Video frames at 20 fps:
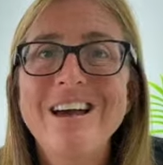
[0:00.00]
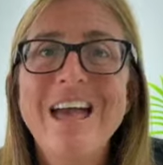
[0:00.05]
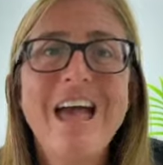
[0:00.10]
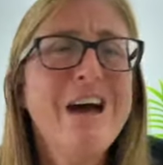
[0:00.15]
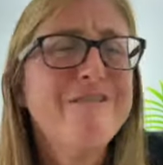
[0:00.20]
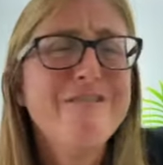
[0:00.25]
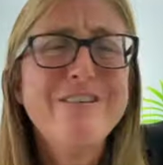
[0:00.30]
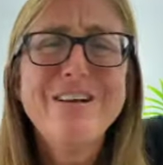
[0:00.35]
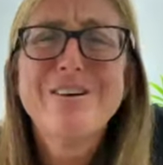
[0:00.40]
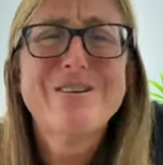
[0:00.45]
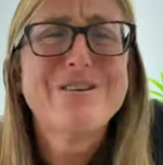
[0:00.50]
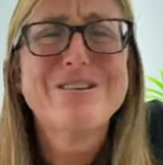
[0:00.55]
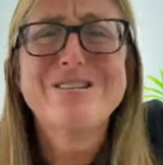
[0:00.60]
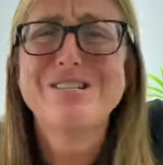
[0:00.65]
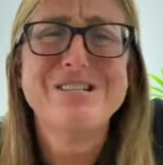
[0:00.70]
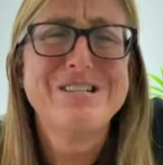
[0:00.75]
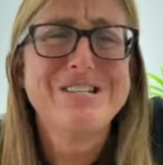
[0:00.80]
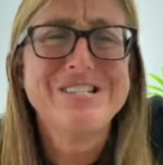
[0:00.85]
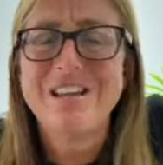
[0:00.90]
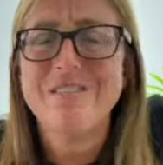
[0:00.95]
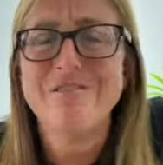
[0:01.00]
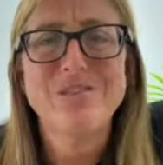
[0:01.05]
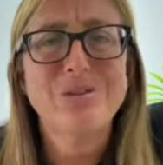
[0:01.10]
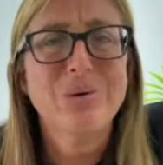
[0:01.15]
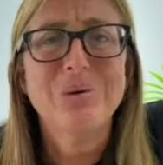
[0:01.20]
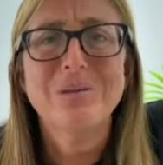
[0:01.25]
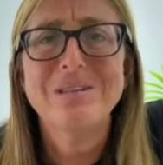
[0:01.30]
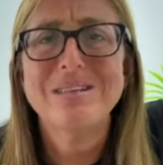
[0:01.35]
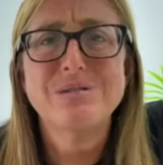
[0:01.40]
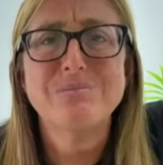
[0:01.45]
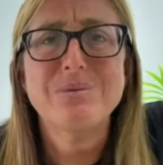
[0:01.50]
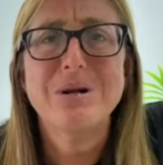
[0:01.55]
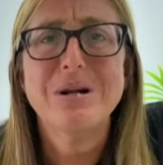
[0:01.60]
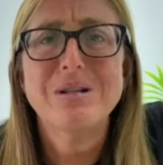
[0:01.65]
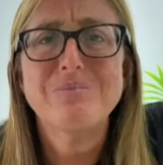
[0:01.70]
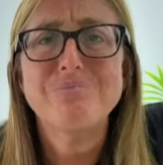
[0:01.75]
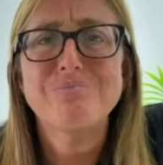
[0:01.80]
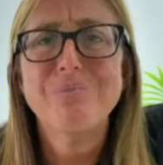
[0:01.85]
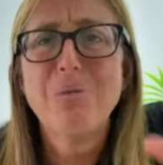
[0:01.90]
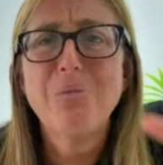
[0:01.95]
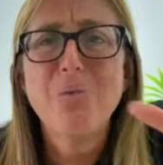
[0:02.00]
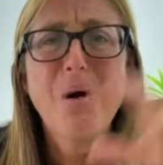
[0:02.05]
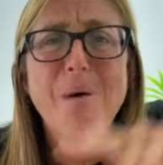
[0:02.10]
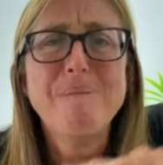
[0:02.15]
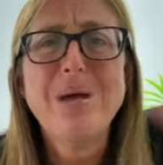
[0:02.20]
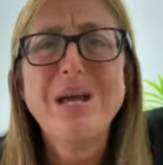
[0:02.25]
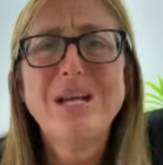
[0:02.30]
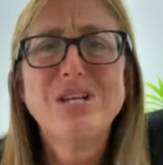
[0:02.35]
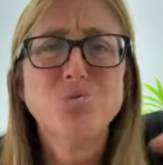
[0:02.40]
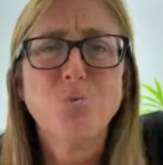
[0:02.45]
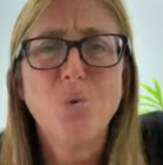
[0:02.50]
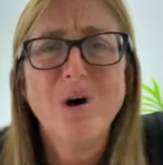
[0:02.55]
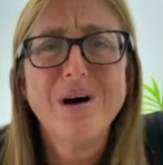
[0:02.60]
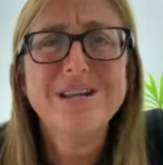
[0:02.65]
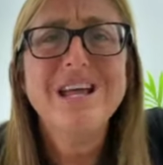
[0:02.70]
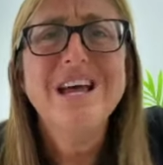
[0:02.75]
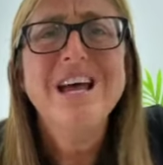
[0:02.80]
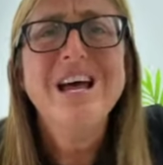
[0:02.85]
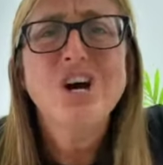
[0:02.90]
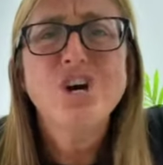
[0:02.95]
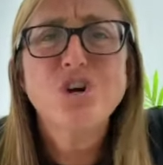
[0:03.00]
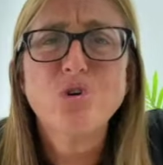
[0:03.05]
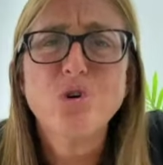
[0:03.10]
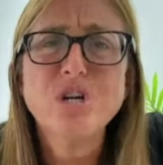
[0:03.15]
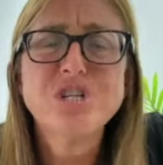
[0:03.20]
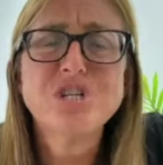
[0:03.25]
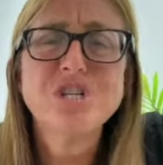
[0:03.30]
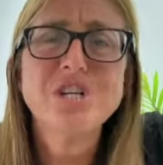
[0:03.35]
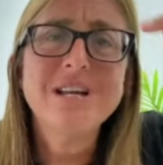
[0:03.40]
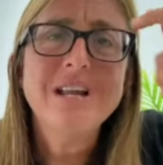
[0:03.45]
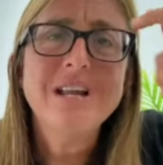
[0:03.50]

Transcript: Every Christian is given the Holy Spirit. But what makes one Christian